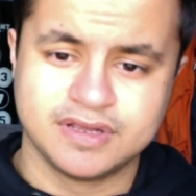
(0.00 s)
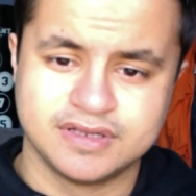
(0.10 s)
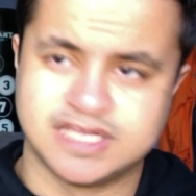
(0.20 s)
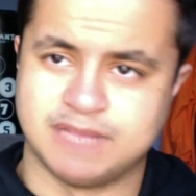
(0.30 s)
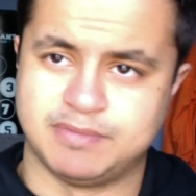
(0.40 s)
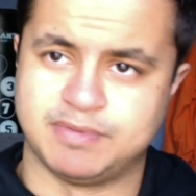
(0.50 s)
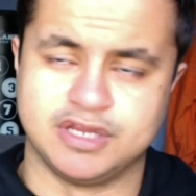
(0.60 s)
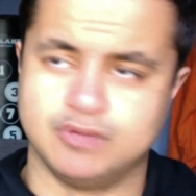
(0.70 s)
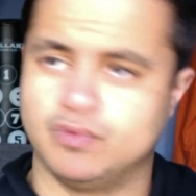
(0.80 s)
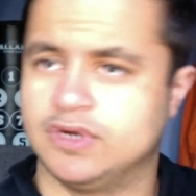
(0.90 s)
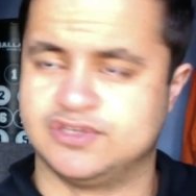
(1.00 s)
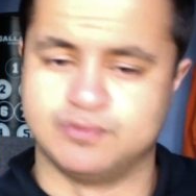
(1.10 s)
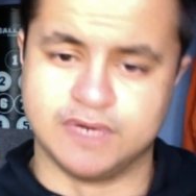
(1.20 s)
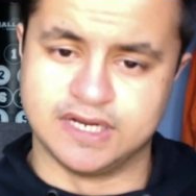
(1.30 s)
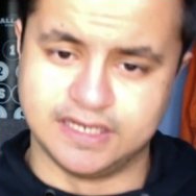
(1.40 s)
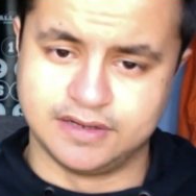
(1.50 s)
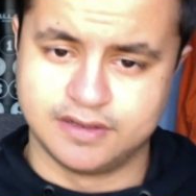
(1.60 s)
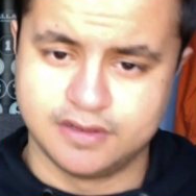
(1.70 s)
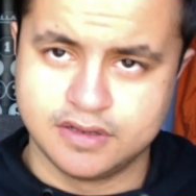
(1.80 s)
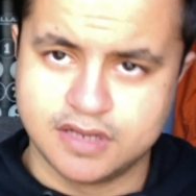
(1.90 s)
type of player you want to win a league.
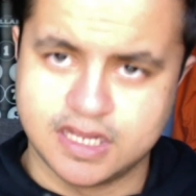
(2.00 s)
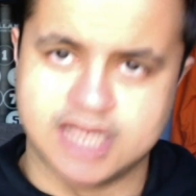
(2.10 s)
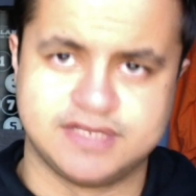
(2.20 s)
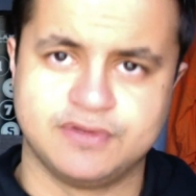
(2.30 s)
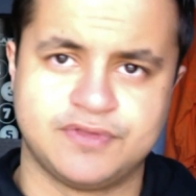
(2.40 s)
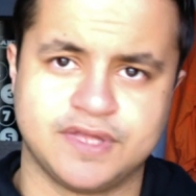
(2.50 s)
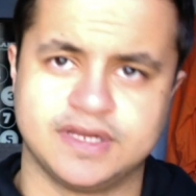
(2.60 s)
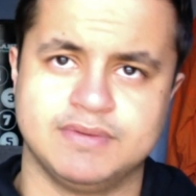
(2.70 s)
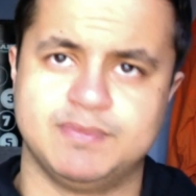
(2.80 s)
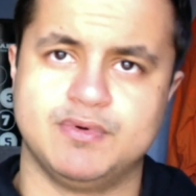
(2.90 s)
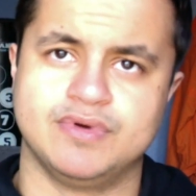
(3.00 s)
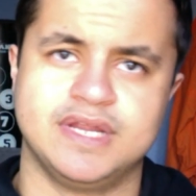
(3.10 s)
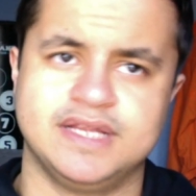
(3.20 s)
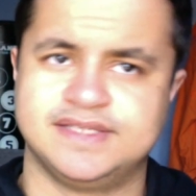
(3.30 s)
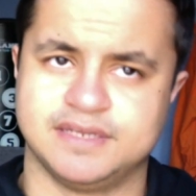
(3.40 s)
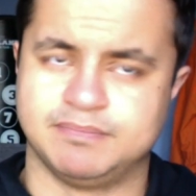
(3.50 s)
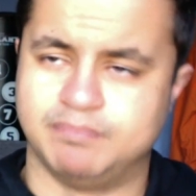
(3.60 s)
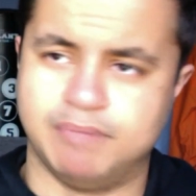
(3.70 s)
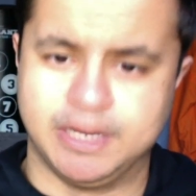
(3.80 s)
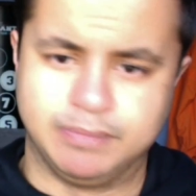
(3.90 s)
I still think Liverpool need to
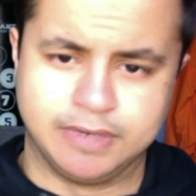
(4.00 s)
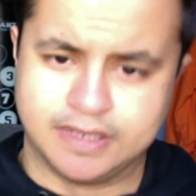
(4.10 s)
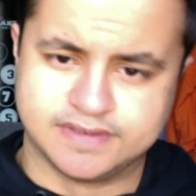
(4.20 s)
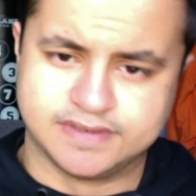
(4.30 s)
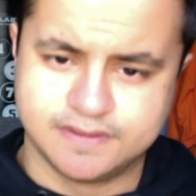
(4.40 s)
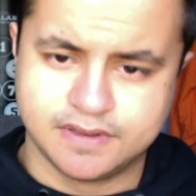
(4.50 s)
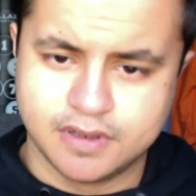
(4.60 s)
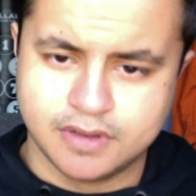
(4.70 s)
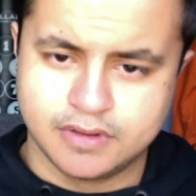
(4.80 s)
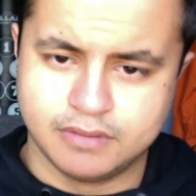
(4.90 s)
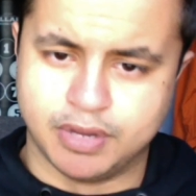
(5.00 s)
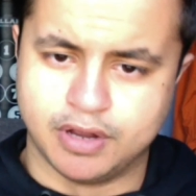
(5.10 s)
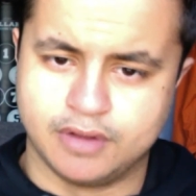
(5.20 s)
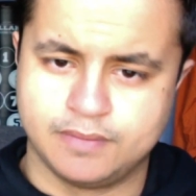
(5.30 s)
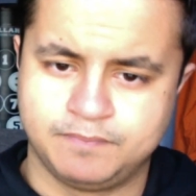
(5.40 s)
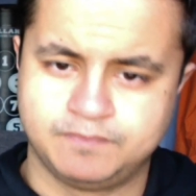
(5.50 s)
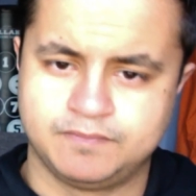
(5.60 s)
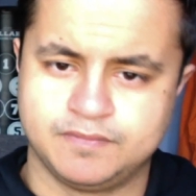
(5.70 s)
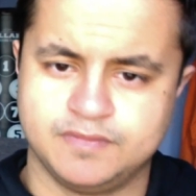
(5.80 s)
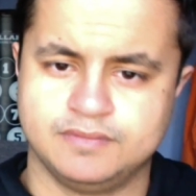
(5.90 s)
buy players, but
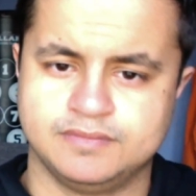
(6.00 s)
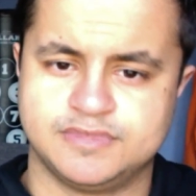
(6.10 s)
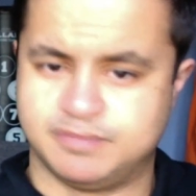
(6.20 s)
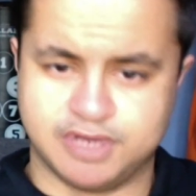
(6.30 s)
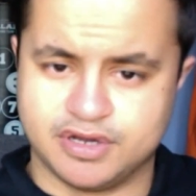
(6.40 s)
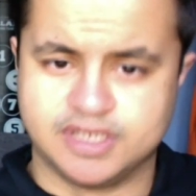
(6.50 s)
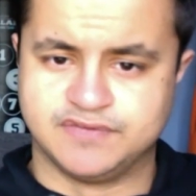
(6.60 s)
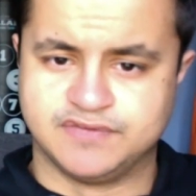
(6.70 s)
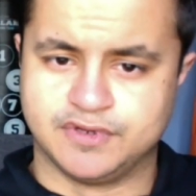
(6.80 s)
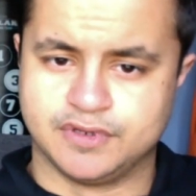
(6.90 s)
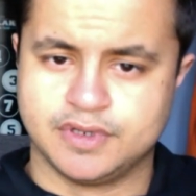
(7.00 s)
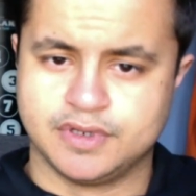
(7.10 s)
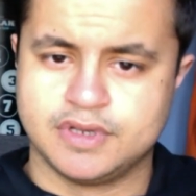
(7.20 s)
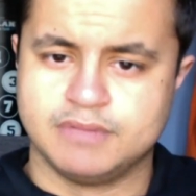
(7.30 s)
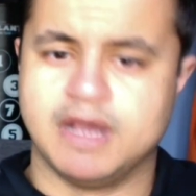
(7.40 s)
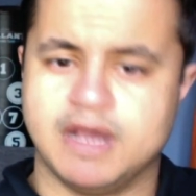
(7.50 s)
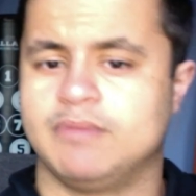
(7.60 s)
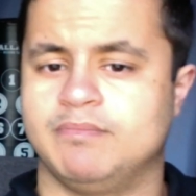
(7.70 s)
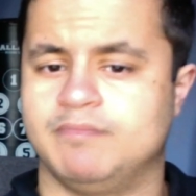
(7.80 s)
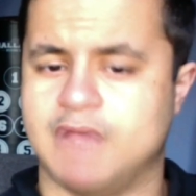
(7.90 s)
to be honest with you, I
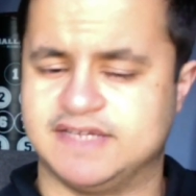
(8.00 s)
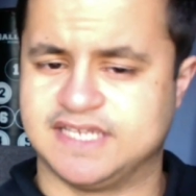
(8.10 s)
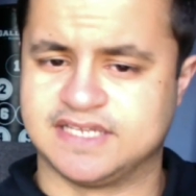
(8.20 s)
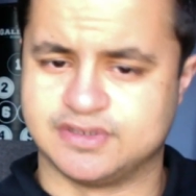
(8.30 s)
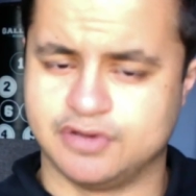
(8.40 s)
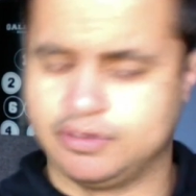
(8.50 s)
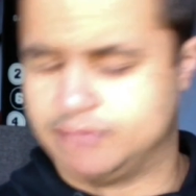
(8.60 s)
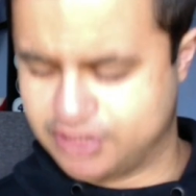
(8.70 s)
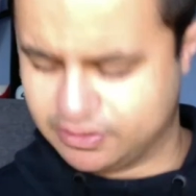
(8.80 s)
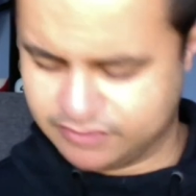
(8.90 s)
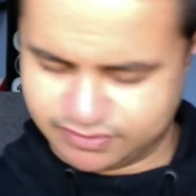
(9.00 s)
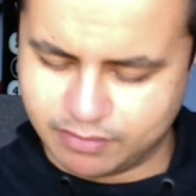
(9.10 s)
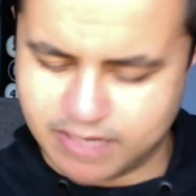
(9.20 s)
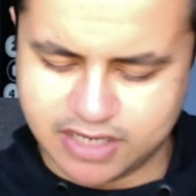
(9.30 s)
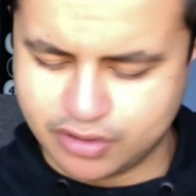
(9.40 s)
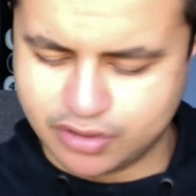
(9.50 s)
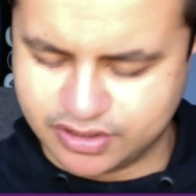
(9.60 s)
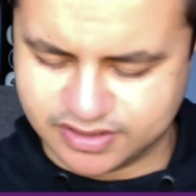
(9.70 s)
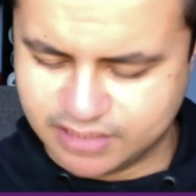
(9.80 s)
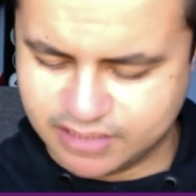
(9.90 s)
said this on Omar's channel as well. My only
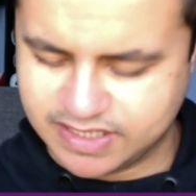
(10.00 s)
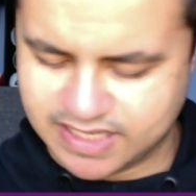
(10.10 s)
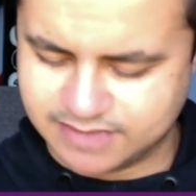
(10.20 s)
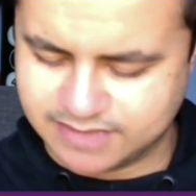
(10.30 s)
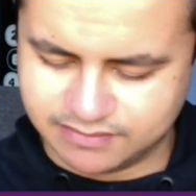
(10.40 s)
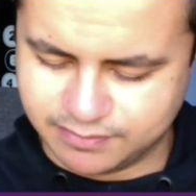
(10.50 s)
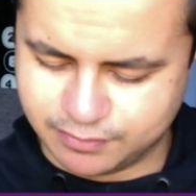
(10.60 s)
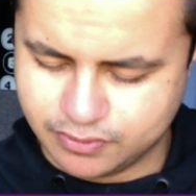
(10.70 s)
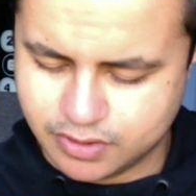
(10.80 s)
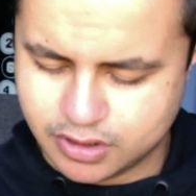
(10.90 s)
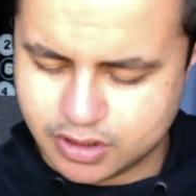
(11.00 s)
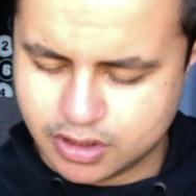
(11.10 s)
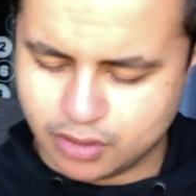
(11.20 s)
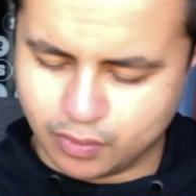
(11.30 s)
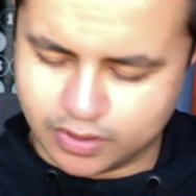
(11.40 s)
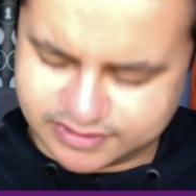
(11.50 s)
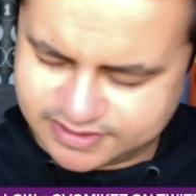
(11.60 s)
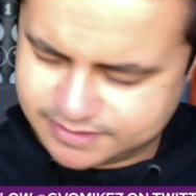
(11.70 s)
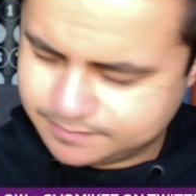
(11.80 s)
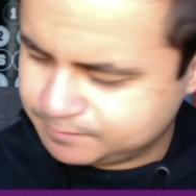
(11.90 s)
concern when it came to Liverpool
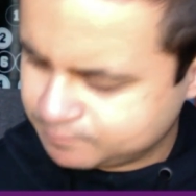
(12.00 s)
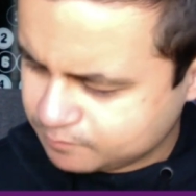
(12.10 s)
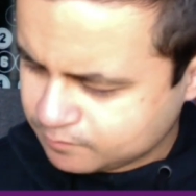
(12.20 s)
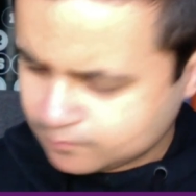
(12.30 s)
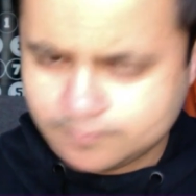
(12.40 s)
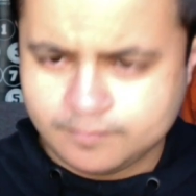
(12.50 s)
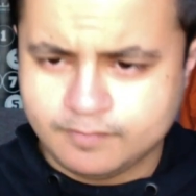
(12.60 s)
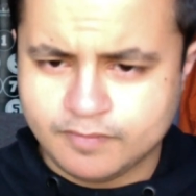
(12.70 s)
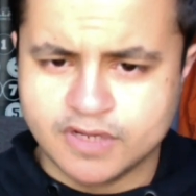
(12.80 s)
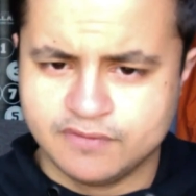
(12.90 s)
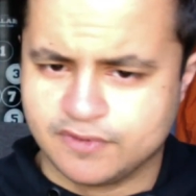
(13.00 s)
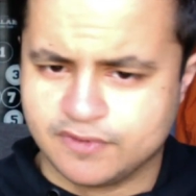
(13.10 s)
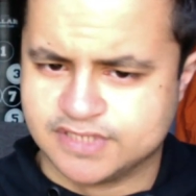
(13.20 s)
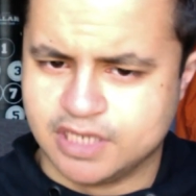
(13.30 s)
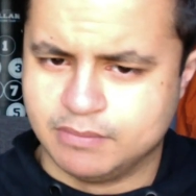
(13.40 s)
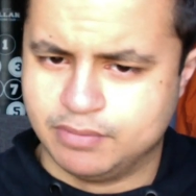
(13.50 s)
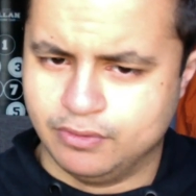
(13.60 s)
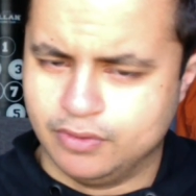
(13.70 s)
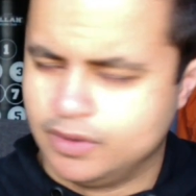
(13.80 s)
was, for example,